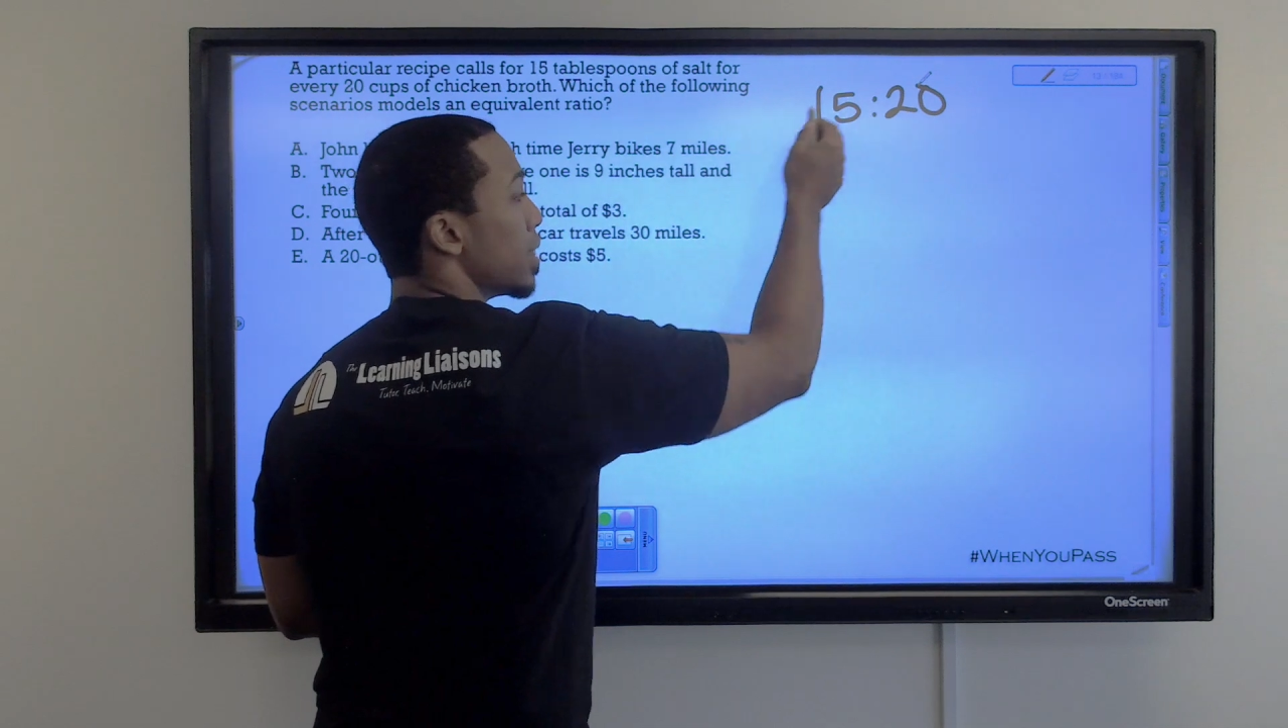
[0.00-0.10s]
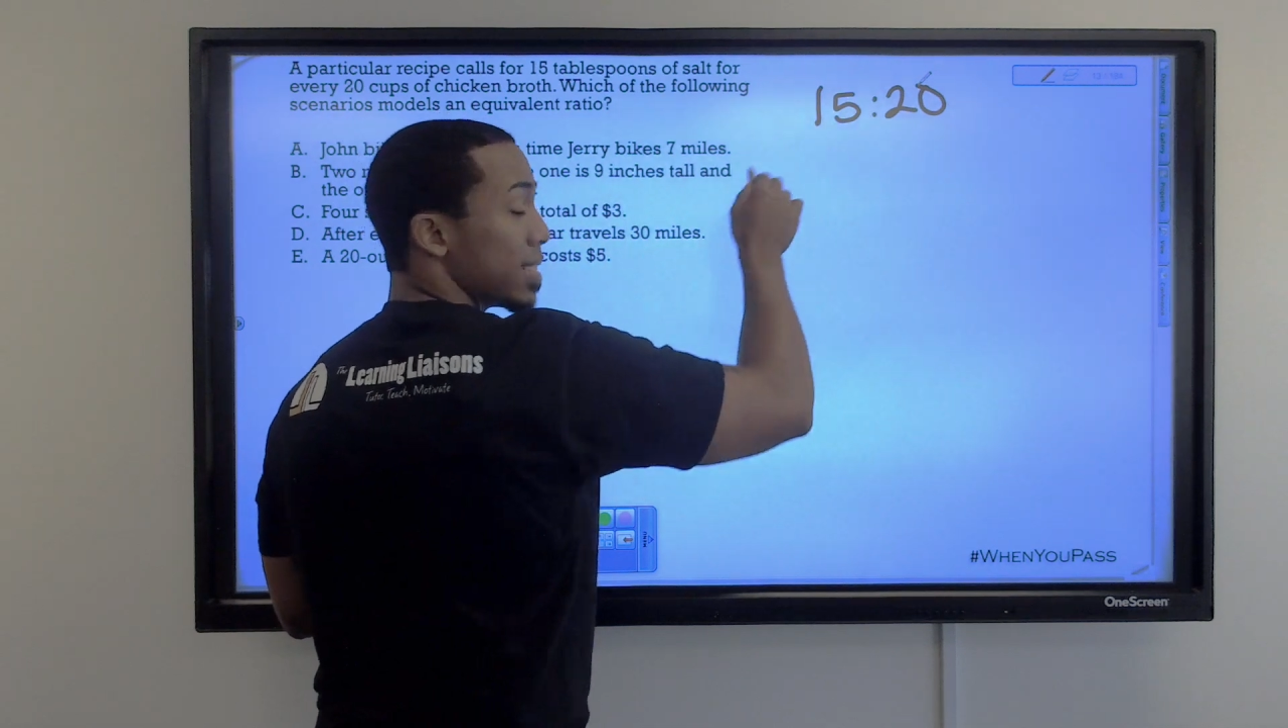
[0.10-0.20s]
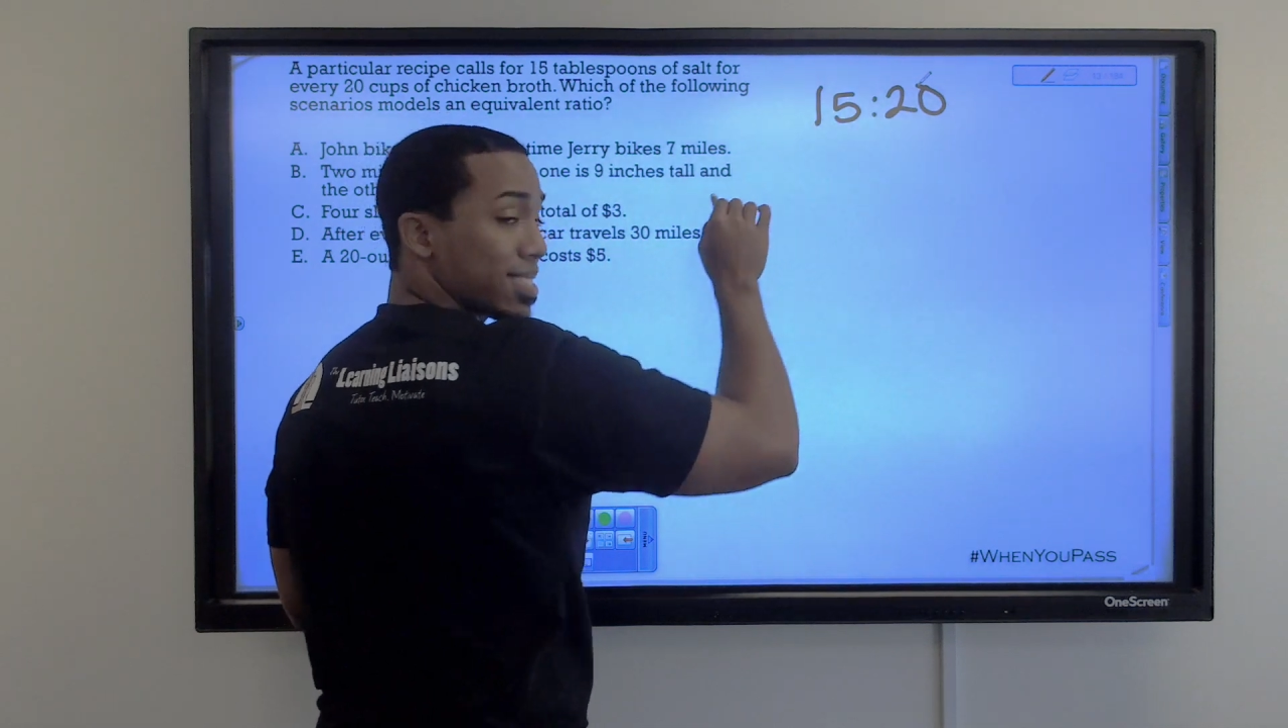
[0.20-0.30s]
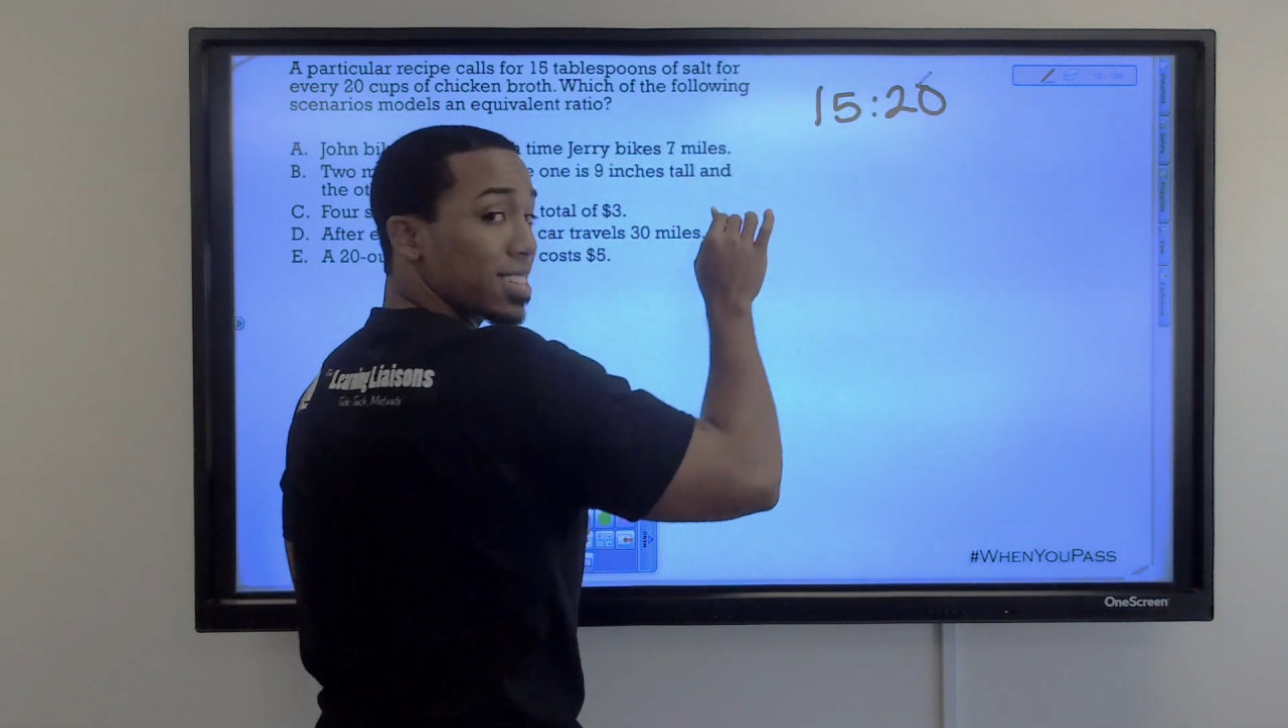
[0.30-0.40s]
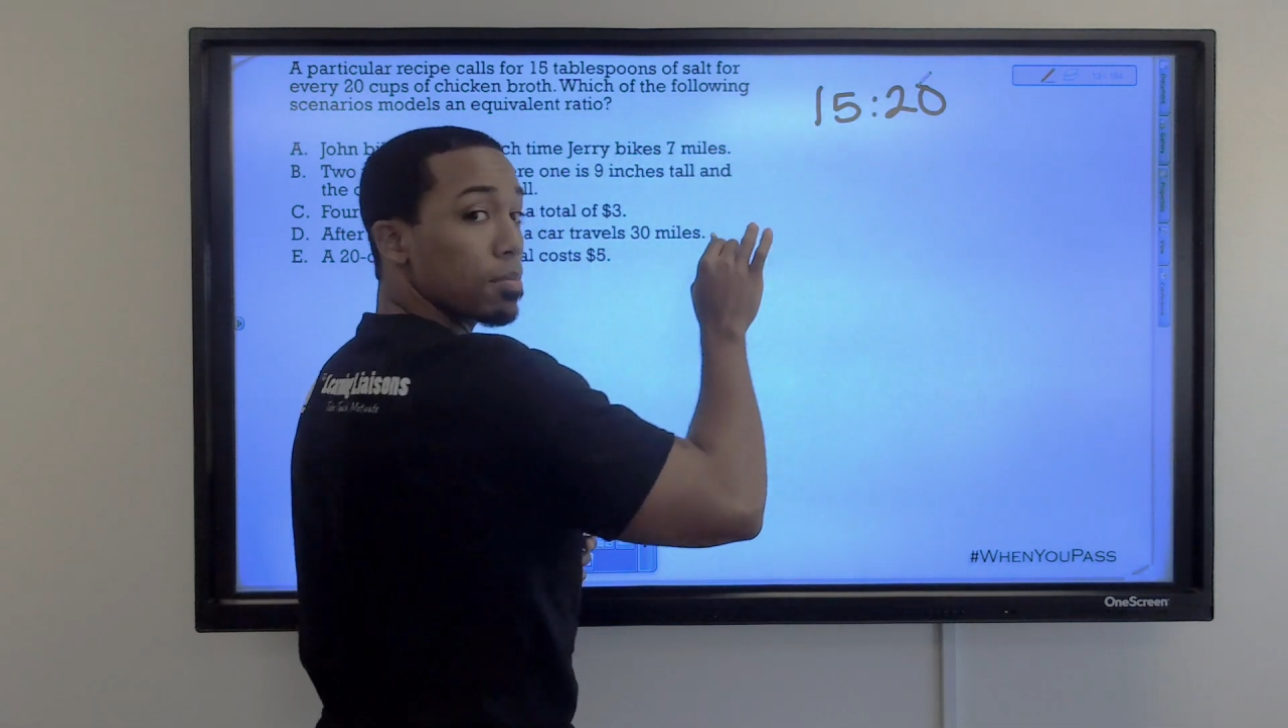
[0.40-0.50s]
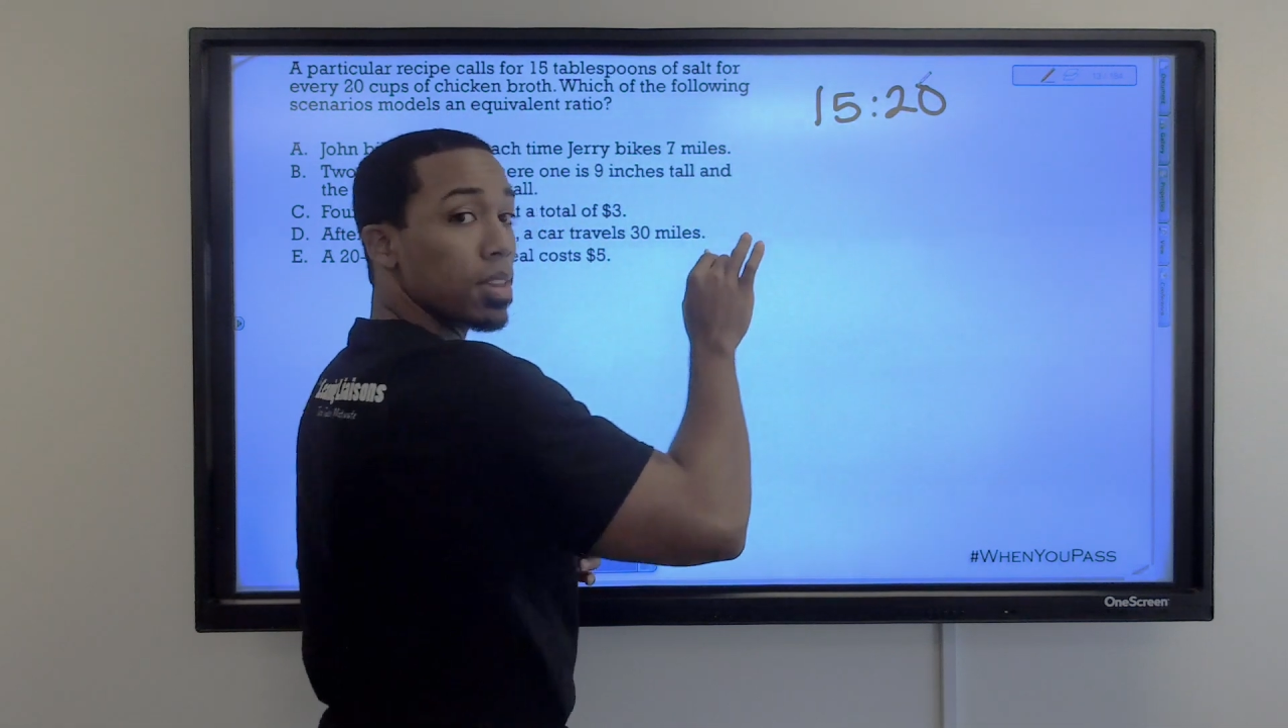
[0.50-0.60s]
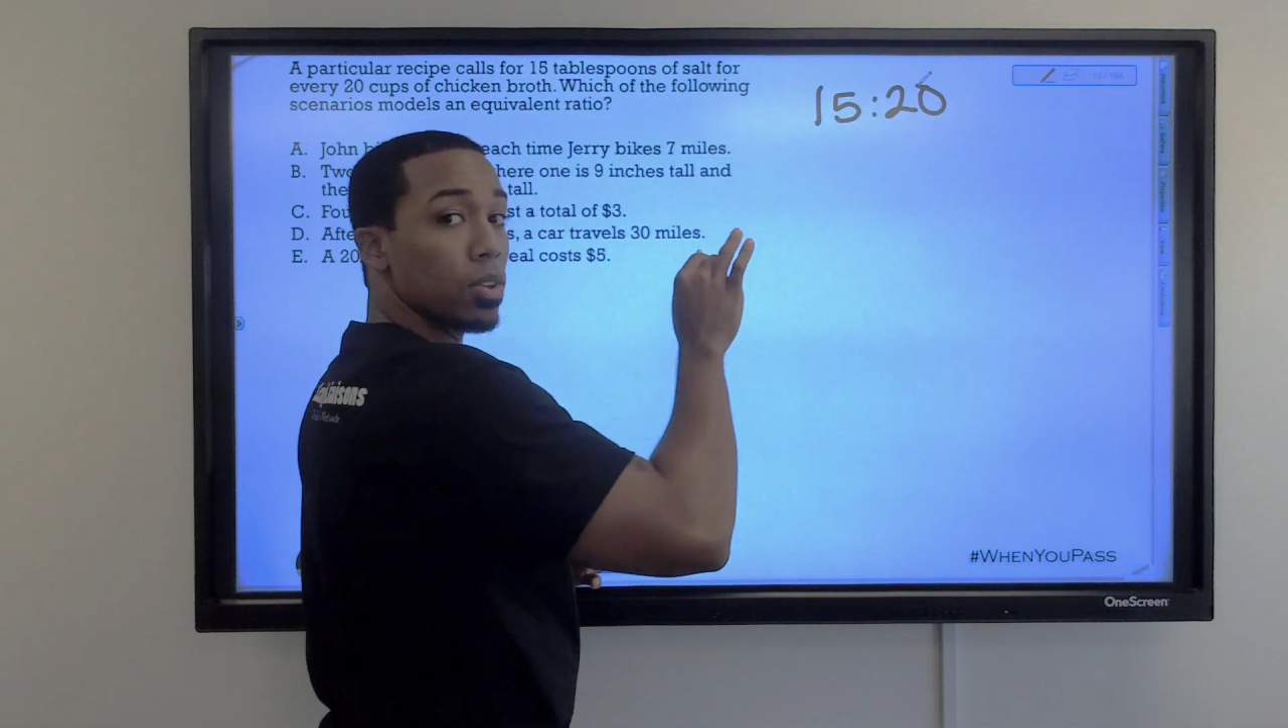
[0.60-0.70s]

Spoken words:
this is going to be